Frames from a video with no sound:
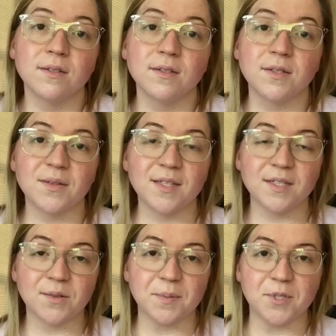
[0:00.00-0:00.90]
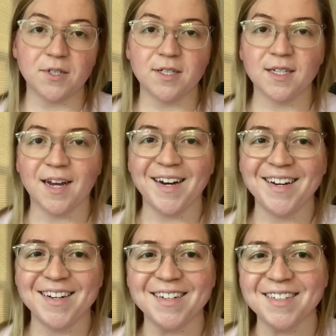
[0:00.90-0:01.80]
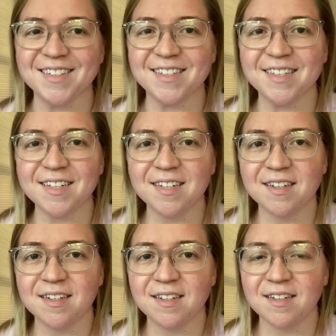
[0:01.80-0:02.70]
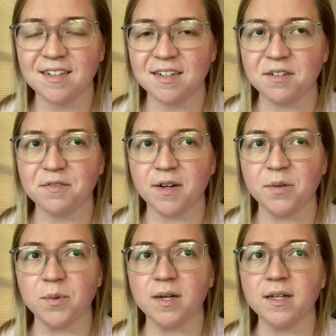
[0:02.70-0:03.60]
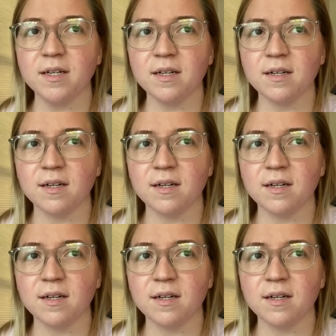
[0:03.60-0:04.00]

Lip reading: So this scripture tonight is a fun one.